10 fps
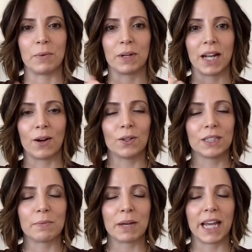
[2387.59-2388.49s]
when I hold
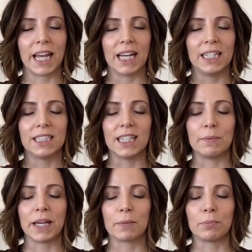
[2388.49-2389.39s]
it in my hand and I make a